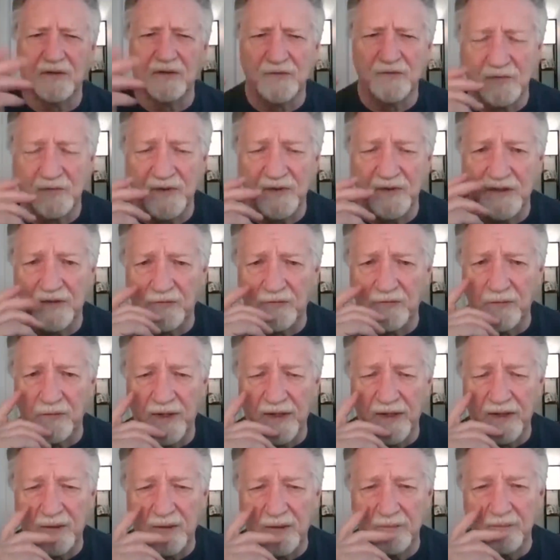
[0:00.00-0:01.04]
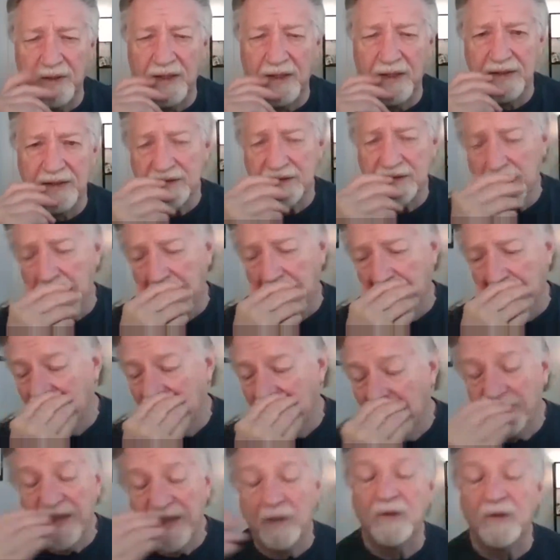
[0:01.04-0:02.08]
Rankin Bass, they would bring
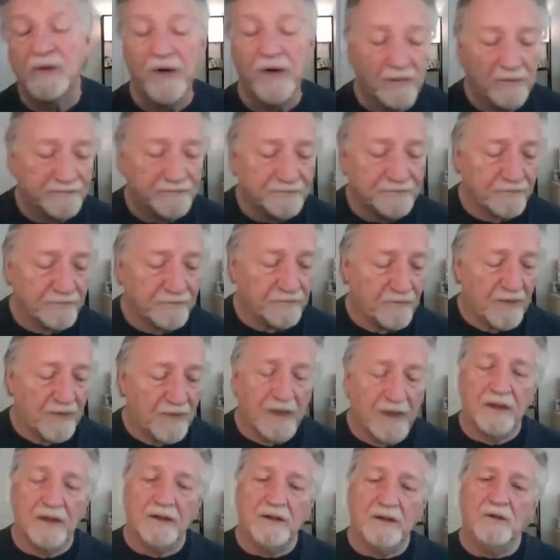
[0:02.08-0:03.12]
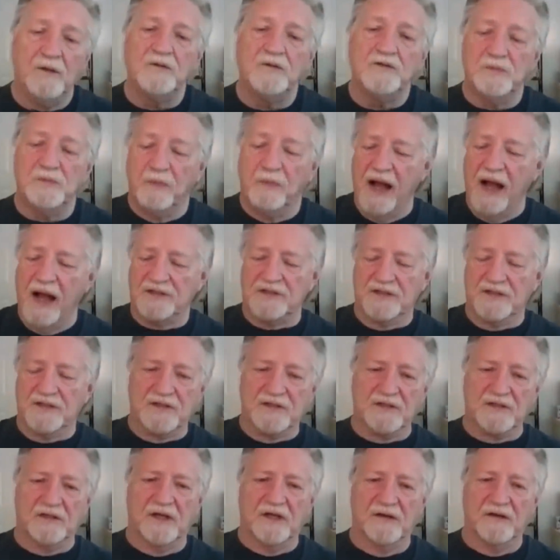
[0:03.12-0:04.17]
huge boxes of
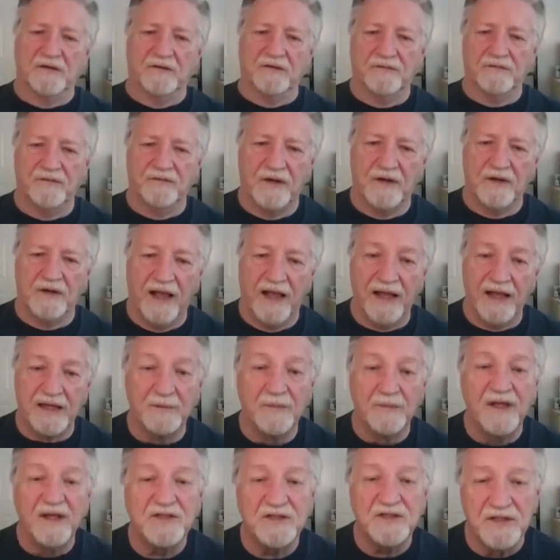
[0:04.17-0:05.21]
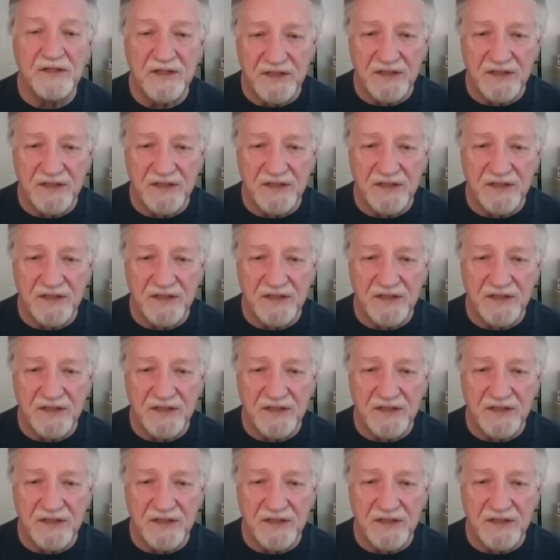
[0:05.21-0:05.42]
animation cells.